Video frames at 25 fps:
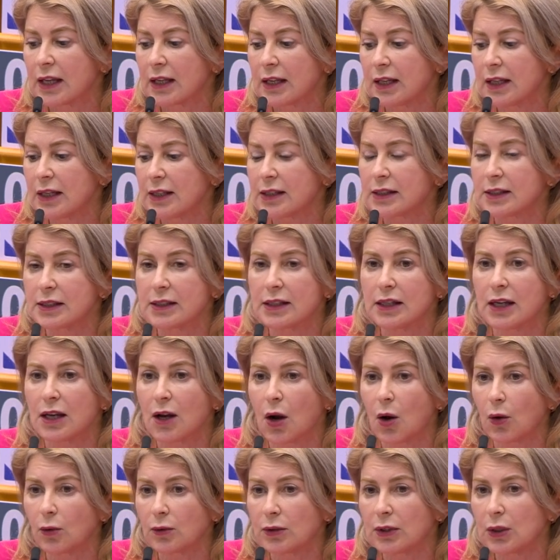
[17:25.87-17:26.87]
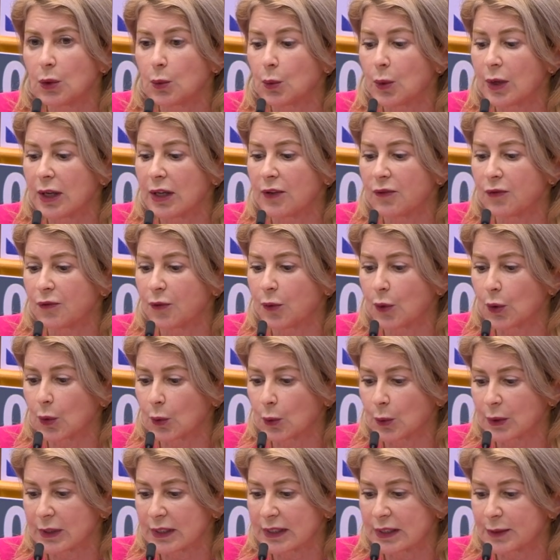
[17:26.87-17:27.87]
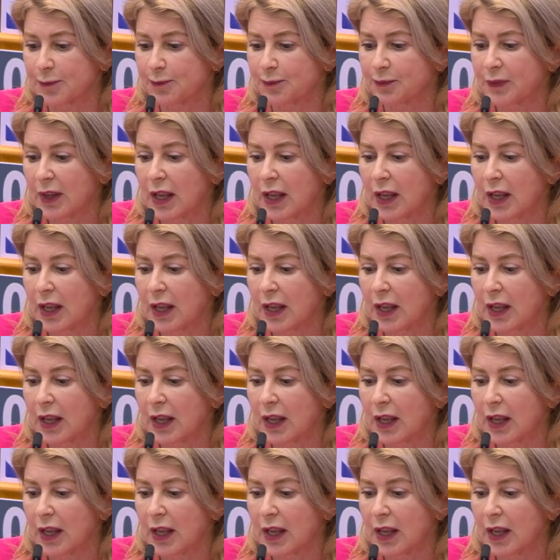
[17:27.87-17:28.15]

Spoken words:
is the only way forward.